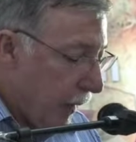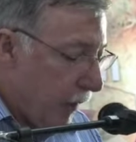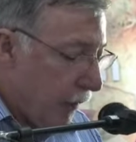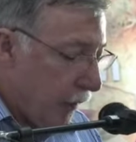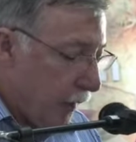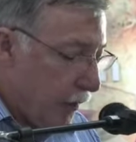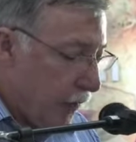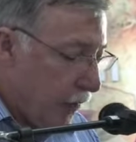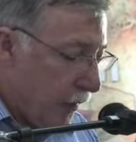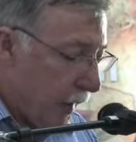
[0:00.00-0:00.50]

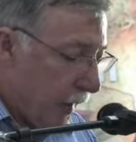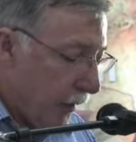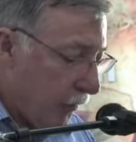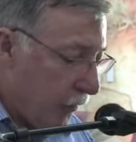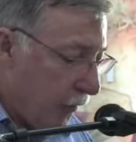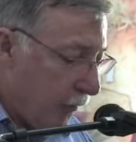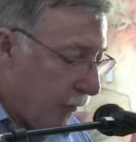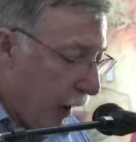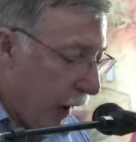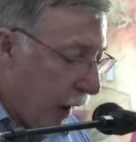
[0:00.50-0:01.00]
The
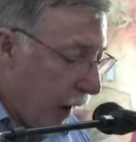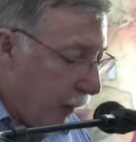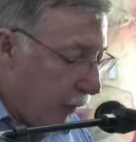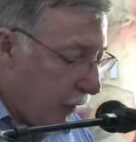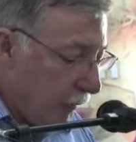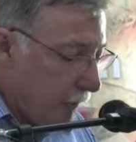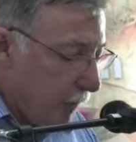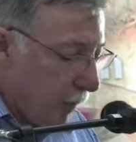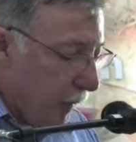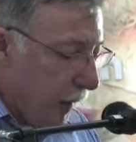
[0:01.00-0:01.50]
introduction of
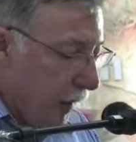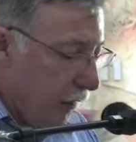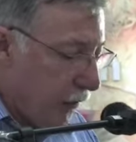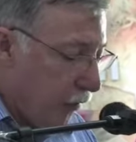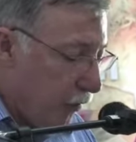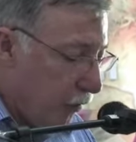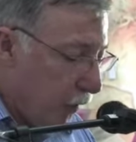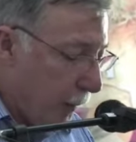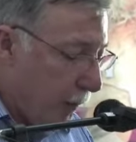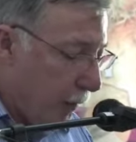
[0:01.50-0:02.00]
carbon
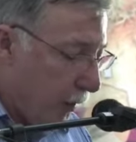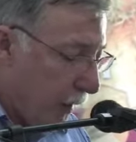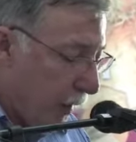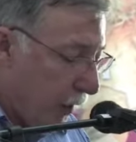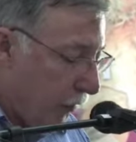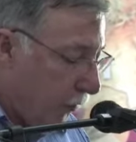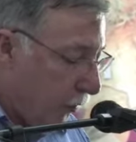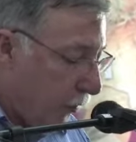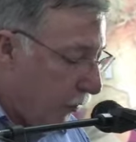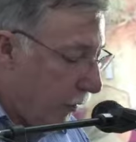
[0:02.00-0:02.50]
is a separate
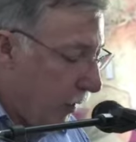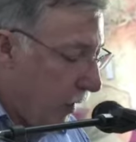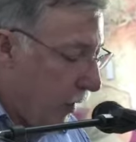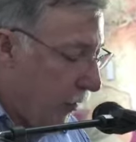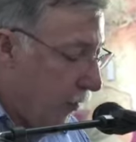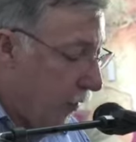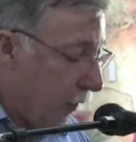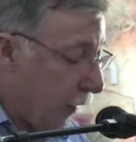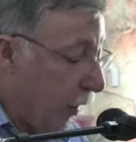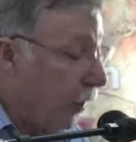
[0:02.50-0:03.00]
issue
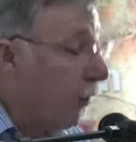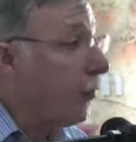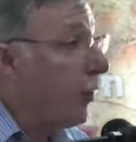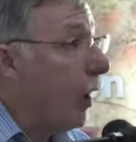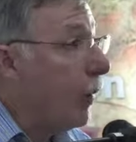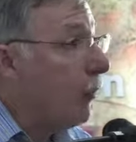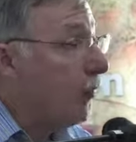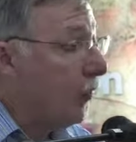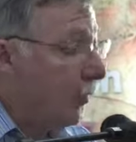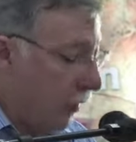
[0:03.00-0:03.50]
to the
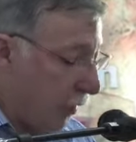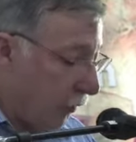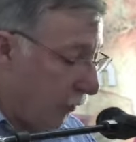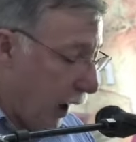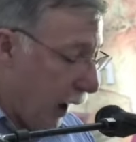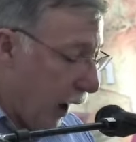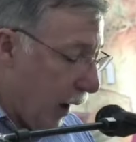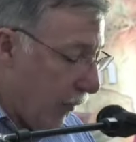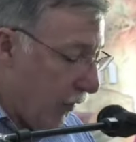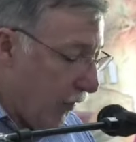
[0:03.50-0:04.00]
consumption
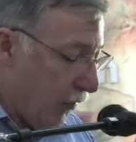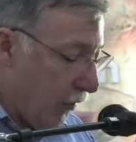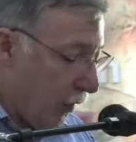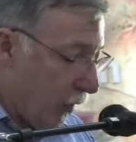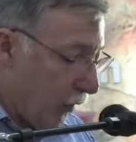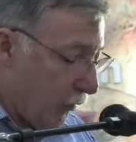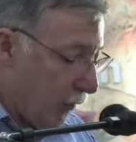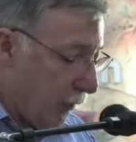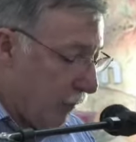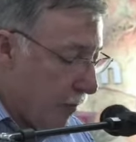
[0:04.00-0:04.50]
of carbon
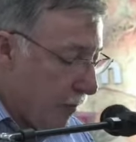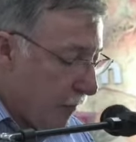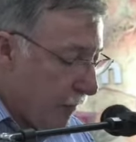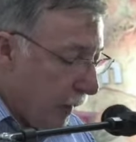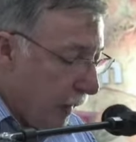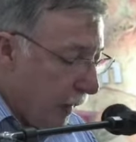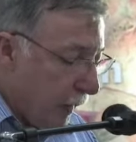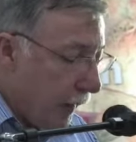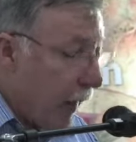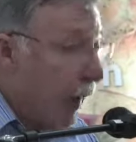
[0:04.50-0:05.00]
stocks.
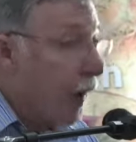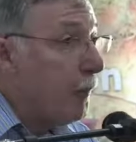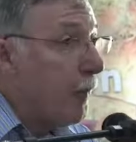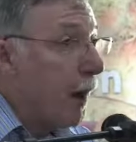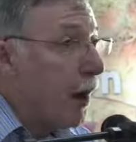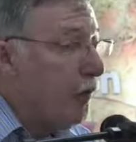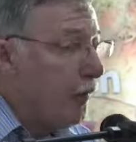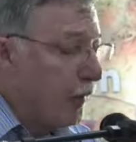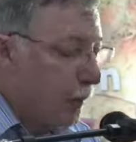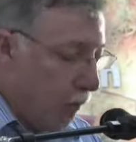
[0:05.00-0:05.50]
They are
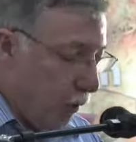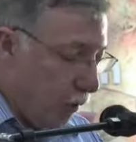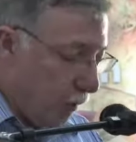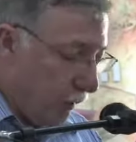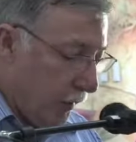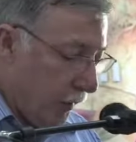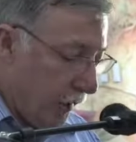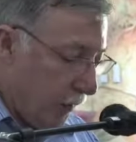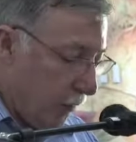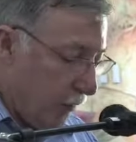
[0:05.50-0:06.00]
both
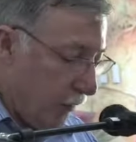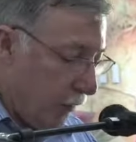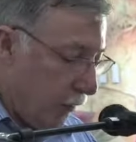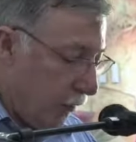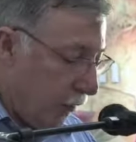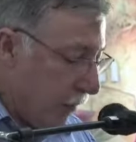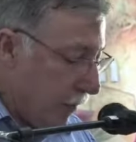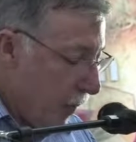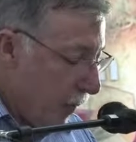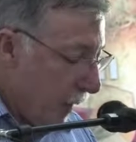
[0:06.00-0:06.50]
important
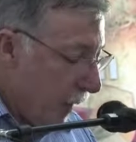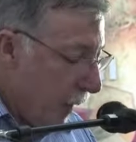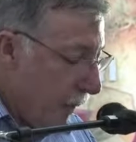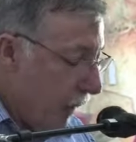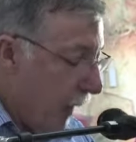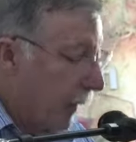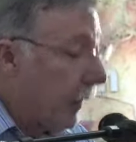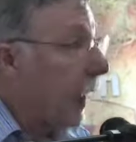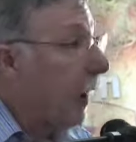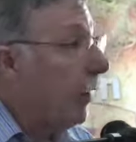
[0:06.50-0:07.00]
issues,
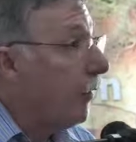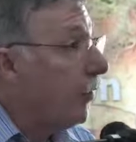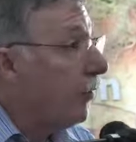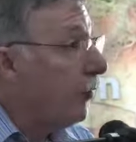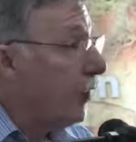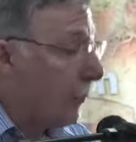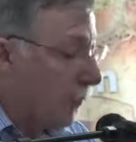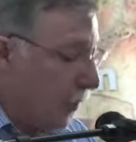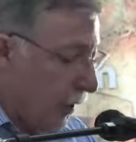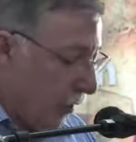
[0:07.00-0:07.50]
but they are
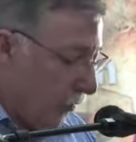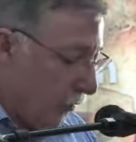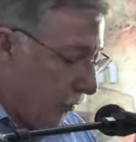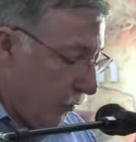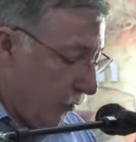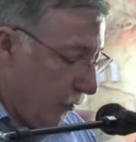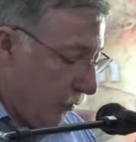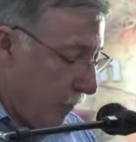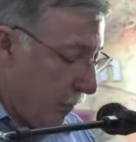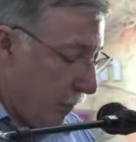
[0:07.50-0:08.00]
separate
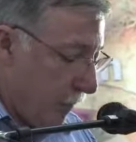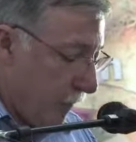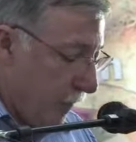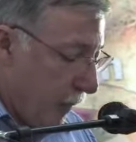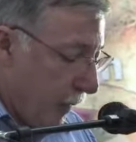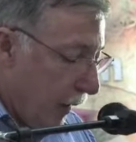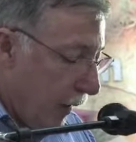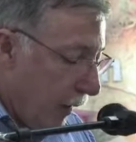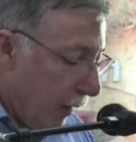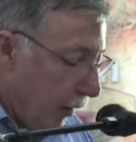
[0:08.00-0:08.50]
issues.
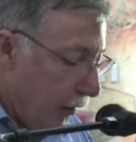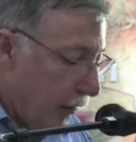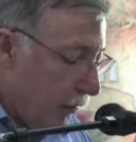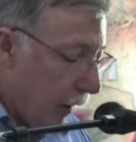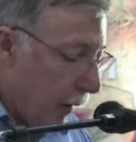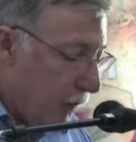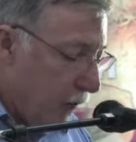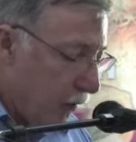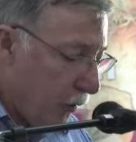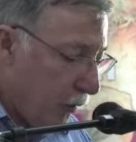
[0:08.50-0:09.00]

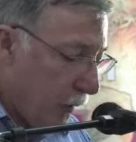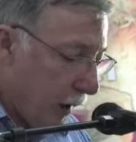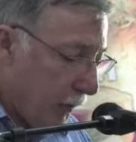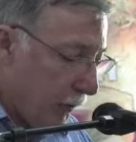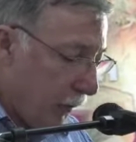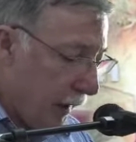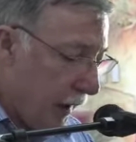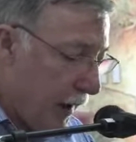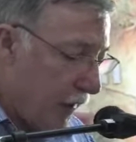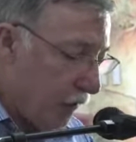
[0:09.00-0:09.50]
Consumption
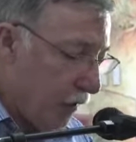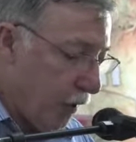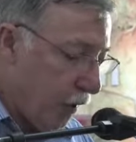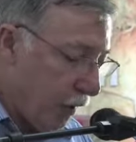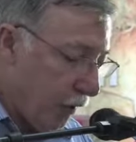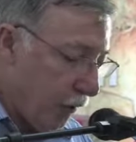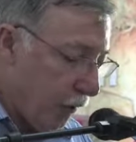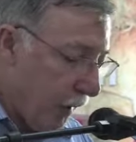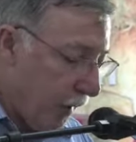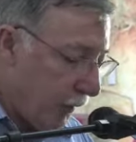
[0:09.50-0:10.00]
when plants are
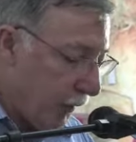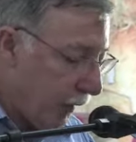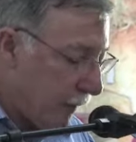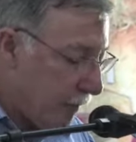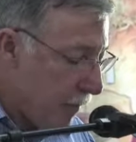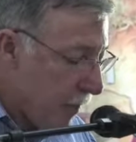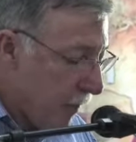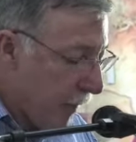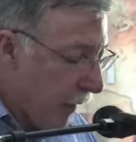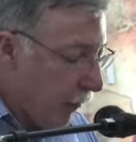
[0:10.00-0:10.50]
not
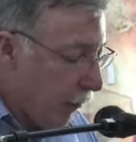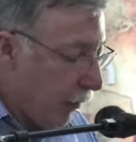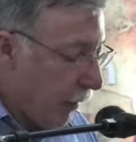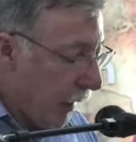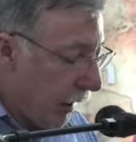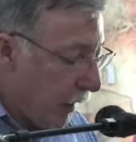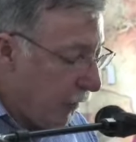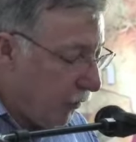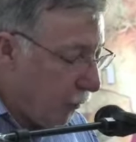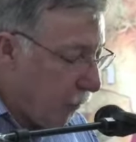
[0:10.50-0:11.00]
growing
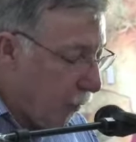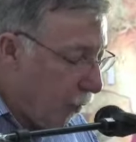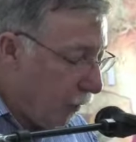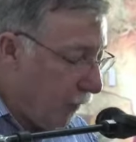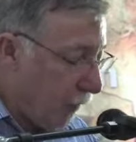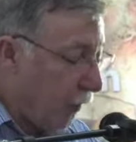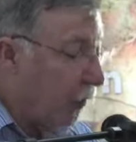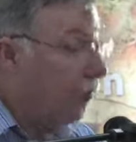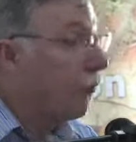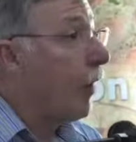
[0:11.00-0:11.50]
relates
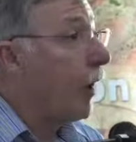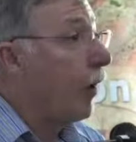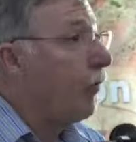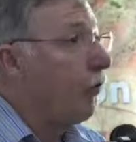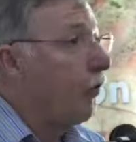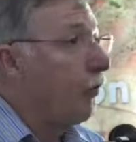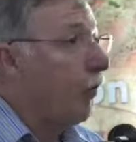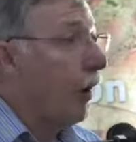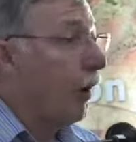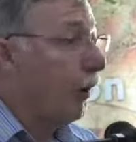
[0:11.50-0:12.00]
more to the
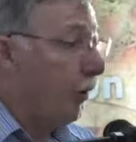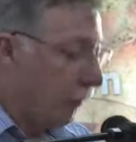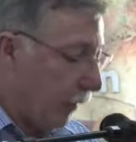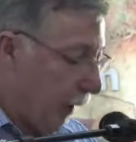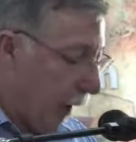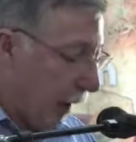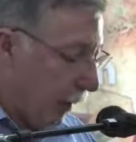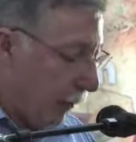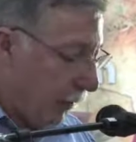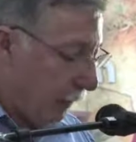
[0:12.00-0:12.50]
structural role
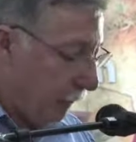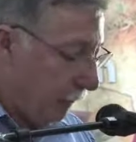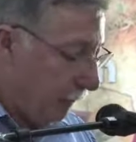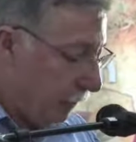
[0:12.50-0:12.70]
of carbon.